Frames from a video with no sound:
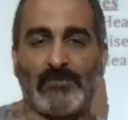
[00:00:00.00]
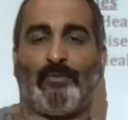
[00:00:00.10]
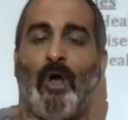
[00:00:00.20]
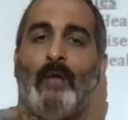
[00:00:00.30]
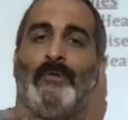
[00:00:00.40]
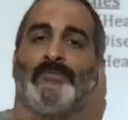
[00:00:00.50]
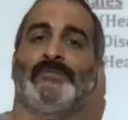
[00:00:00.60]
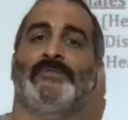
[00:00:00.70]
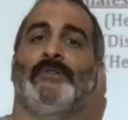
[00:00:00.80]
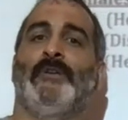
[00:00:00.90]

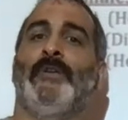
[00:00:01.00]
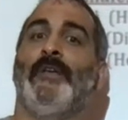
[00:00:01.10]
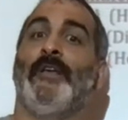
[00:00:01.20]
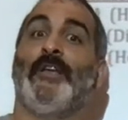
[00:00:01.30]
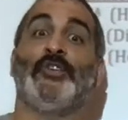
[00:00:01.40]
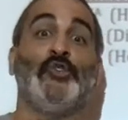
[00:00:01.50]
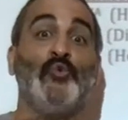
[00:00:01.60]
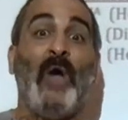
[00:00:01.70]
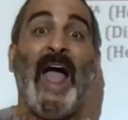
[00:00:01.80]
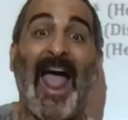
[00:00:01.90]
problems,
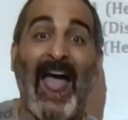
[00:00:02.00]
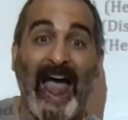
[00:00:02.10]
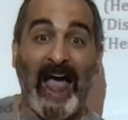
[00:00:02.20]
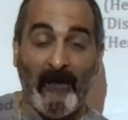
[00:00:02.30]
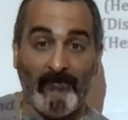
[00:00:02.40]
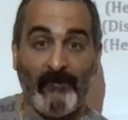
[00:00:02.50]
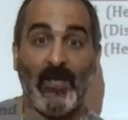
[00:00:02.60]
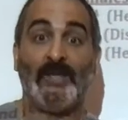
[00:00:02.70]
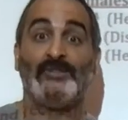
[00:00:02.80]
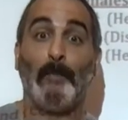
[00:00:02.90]
you have
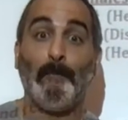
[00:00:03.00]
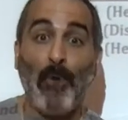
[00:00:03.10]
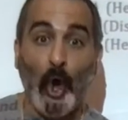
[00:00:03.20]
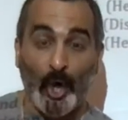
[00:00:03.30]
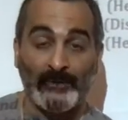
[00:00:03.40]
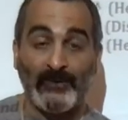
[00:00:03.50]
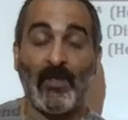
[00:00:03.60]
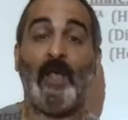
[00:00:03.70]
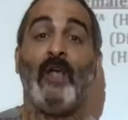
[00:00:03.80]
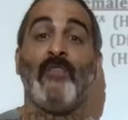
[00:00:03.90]
to put
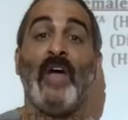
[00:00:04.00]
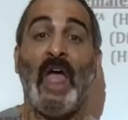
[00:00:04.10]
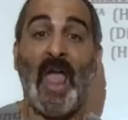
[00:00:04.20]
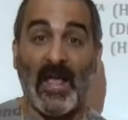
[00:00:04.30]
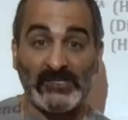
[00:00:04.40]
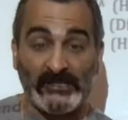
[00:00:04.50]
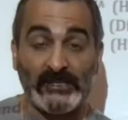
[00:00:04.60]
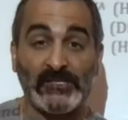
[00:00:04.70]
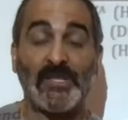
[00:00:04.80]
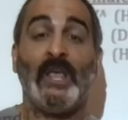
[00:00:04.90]
the
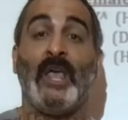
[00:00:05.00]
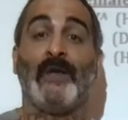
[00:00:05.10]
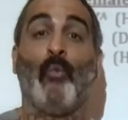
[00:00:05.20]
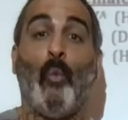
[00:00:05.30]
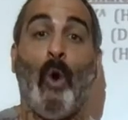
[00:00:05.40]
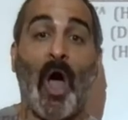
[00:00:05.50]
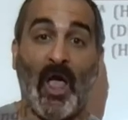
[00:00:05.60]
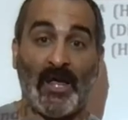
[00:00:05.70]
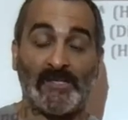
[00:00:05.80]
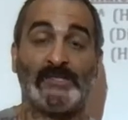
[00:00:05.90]
X's and
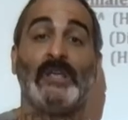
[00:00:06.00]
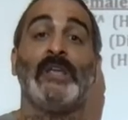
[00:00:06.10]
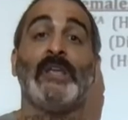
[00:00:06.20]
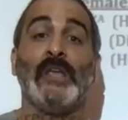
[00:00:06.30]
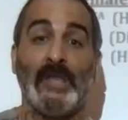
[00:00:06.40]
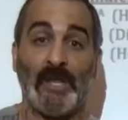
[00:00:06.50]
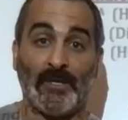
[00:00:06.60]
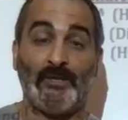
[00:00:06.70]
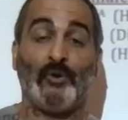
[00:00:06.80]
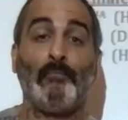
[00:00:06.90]
Y's
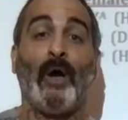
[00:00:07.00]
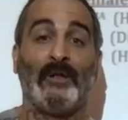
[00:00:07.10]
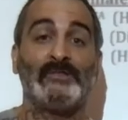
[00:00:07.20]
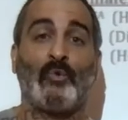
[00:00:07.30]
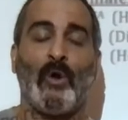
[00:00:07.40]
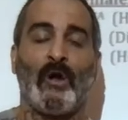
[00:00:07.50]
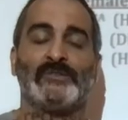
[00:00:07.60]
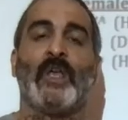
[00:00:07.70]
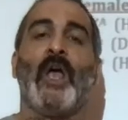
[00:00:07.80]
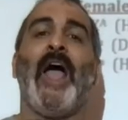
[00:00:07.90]
in your Punnett
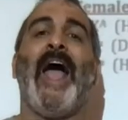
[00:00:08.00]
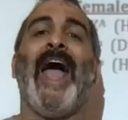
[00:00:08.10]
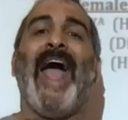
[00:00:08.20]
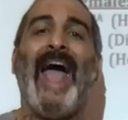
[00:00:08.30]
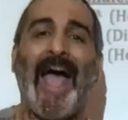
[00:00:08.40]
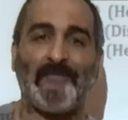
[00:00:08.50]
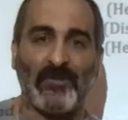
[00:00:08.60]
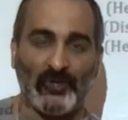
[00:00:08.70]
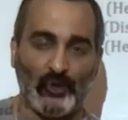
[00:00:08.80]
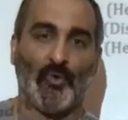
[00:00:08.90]
squares. Have
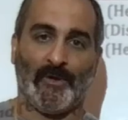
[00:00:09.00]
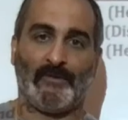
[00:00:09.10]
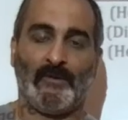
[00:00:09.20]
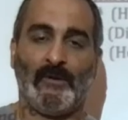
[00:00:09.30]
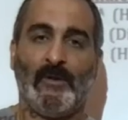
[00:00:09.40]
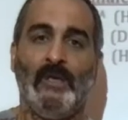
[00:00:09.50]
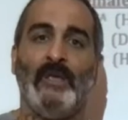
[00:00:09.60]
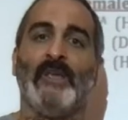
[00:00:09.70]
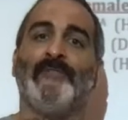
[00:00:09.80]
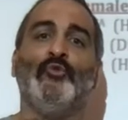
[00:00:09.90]
to do it.
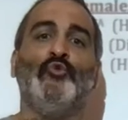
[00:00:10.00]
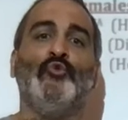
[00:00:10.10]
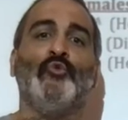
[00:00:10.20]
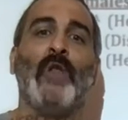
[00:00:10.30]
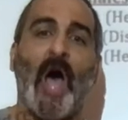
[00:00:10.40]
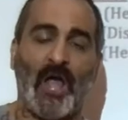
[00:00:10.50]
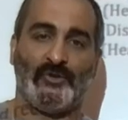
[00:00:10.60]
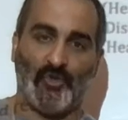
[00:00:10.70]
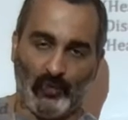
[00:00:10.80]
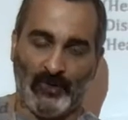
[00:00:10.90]
If you do
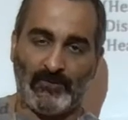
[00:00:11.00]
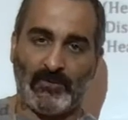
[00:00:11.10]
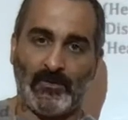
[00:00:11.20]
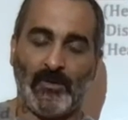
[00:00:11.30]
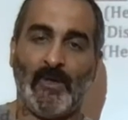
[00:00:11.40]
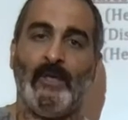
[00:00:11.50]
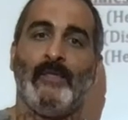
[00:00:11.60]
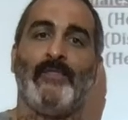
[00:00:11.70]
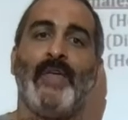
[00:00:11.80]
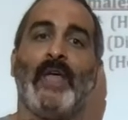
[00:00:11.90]
not do it,
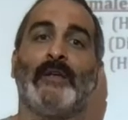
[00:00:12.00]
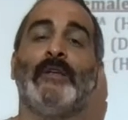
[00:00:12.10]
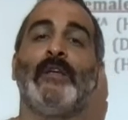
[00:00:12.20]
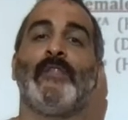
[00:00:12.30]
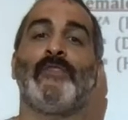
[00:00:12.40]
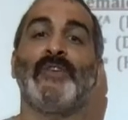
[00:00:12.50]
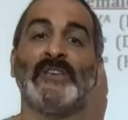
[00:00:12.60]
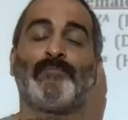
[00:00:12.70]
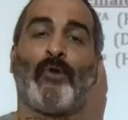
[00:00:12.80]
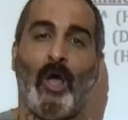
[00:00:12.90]
then
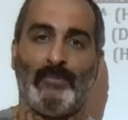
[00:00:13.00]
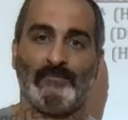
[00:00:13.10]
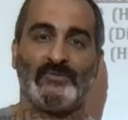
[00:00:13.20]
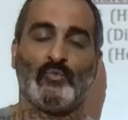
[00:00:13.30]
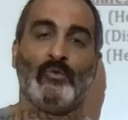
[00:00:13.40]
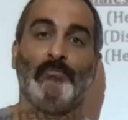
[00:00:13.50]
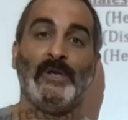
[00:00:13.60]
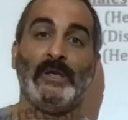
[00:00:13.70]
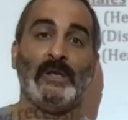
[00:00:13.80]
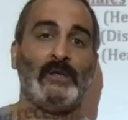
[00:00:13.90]
these problems
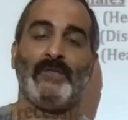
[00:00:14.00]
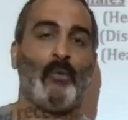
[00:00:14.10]
they